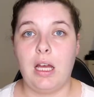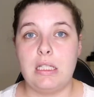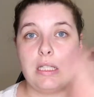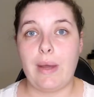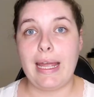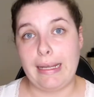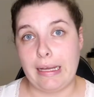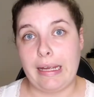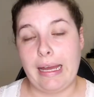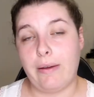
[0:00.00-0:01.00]
So hey,
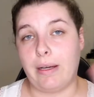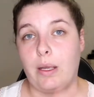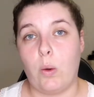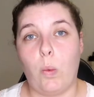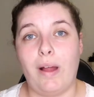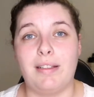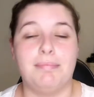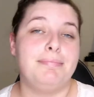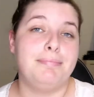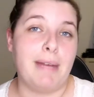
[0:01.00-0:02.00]
howdy, welcome.
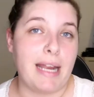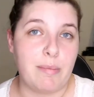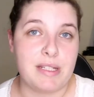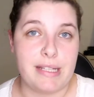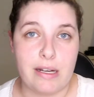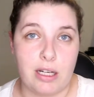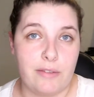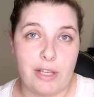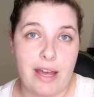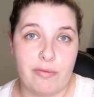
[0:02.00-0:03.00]
My name is Sarah.
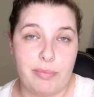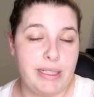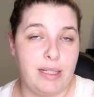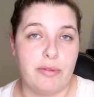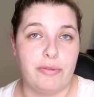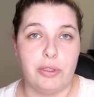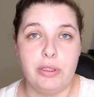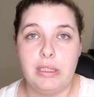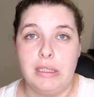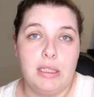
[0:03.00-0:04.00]
If you haven't been here before,
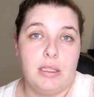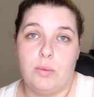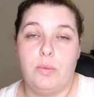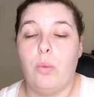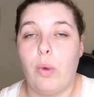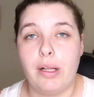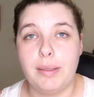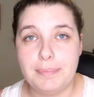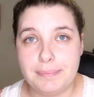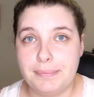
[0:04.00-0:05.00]

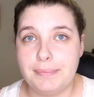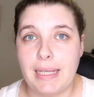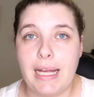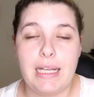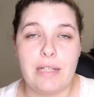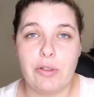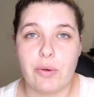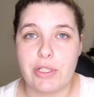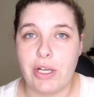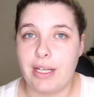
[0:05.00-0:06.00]
welcome. And if you're
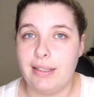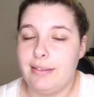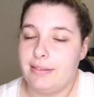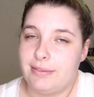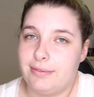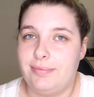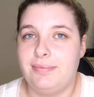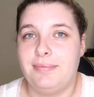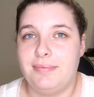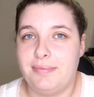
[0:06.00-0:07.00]
returning,
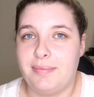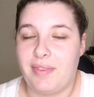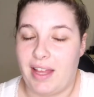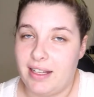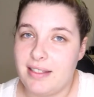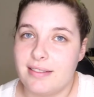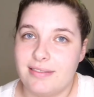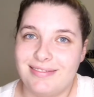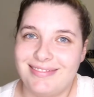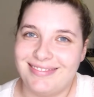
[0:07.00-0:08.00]
thanks.
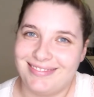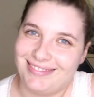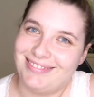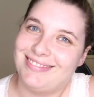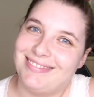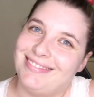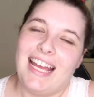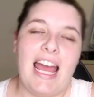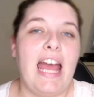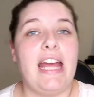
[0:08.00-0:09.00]

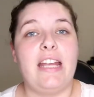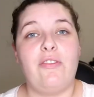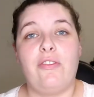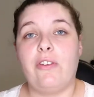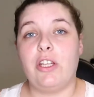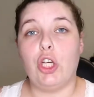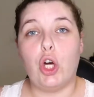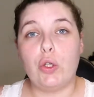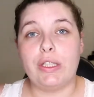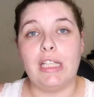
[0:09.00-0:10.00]
And if
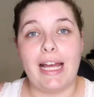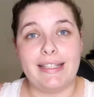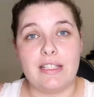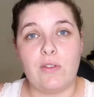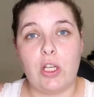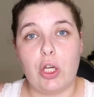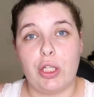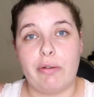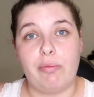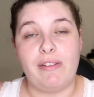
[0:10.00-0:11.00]
y'all could like this video,
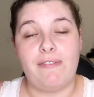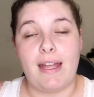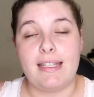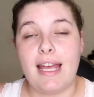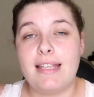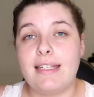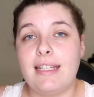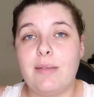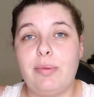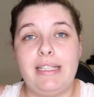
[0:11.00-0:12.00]
that would be
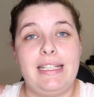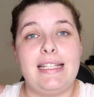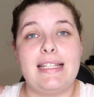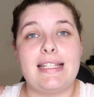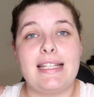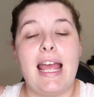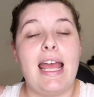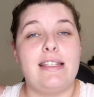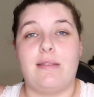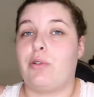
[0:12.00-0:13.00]
fantastic. Please
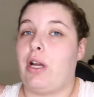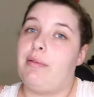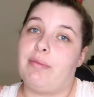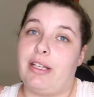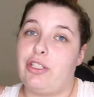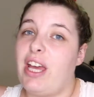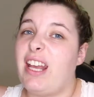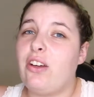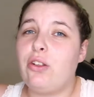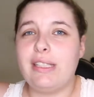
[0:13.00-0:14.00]
subscribe to my
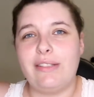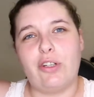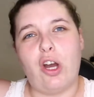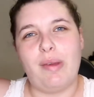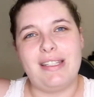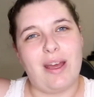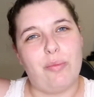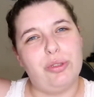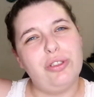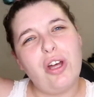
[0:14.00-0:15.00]
channel, leave a comment down
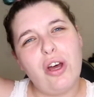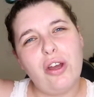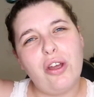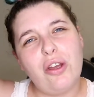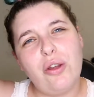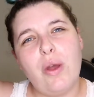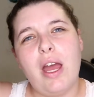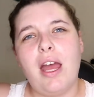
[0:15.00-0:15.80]
below.